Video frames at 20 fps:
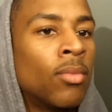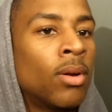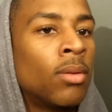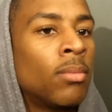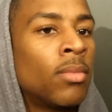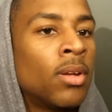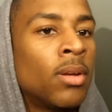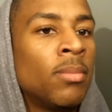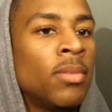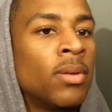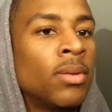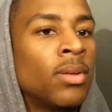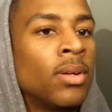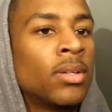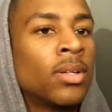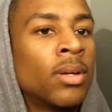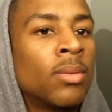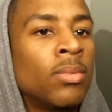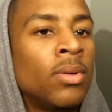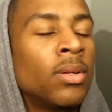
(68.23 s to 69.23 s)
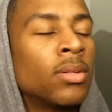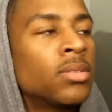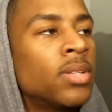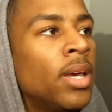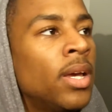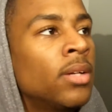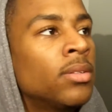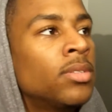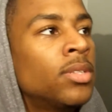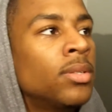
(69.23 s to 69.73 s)
1 minute we looked up, we was
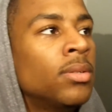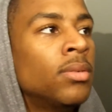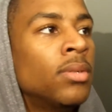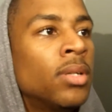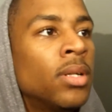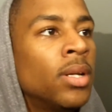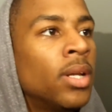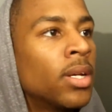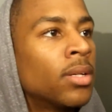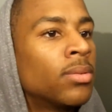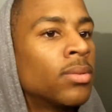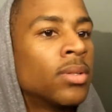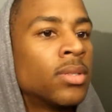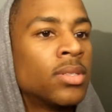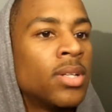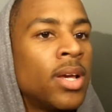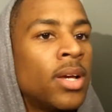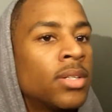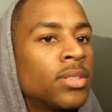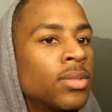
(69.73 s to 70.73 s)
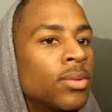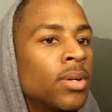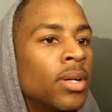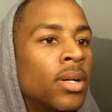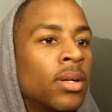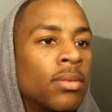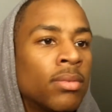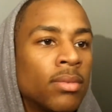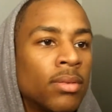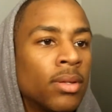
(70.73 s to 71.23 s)
down 2, and the next we was down
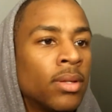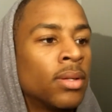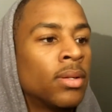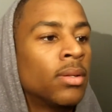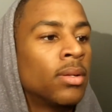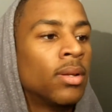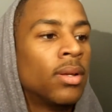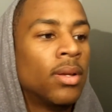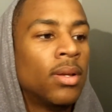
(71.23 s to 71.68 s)
12.